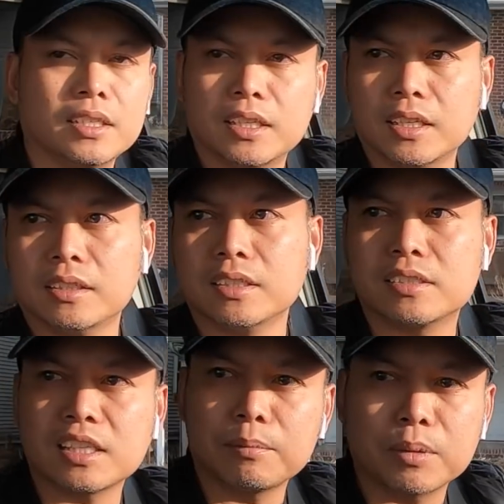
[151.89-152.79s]
In
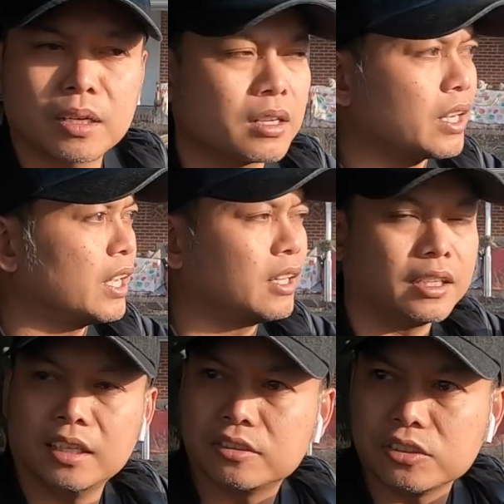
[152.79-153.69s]
December and
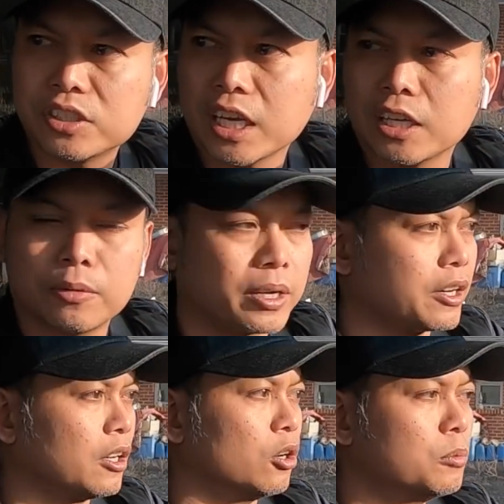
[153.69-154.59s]
into
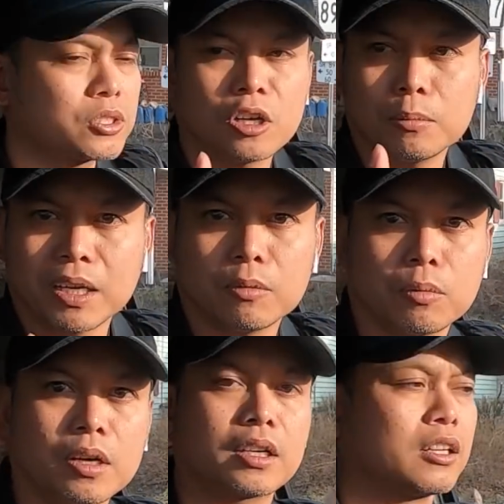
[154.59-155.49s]
January, almost all my
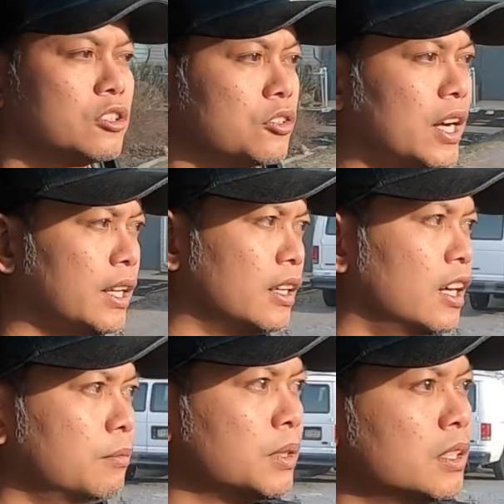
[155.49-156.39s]
work dried
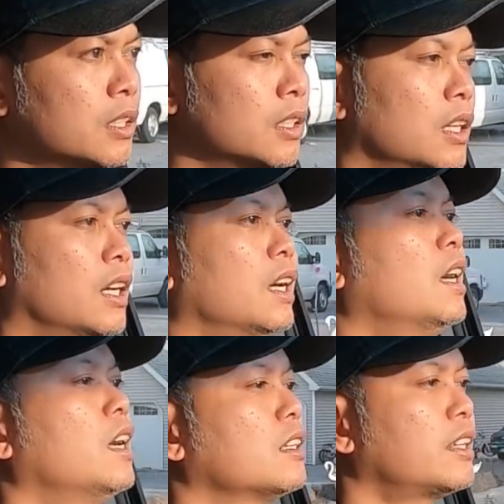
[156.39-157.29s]
up.
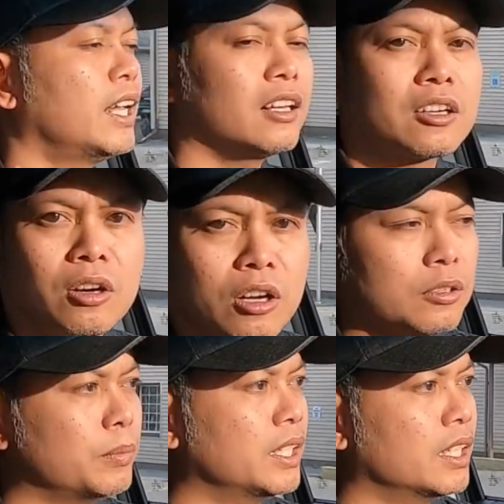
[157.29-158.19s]
Kayla
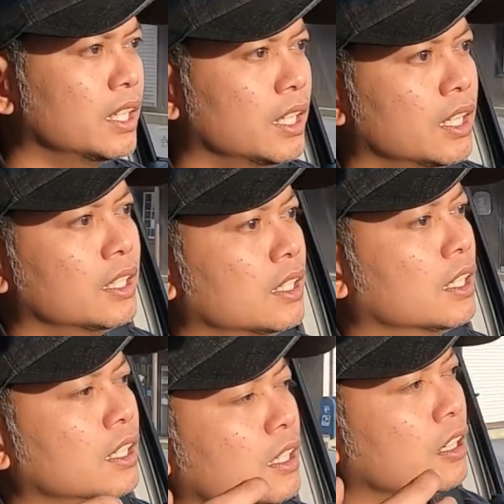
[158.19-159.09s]
called me in
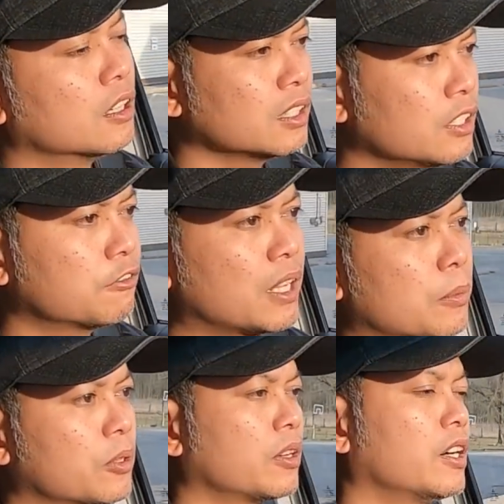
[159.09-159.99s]
early
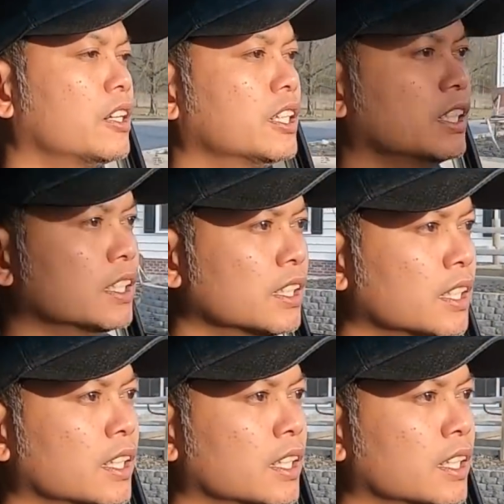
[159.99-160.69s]
February,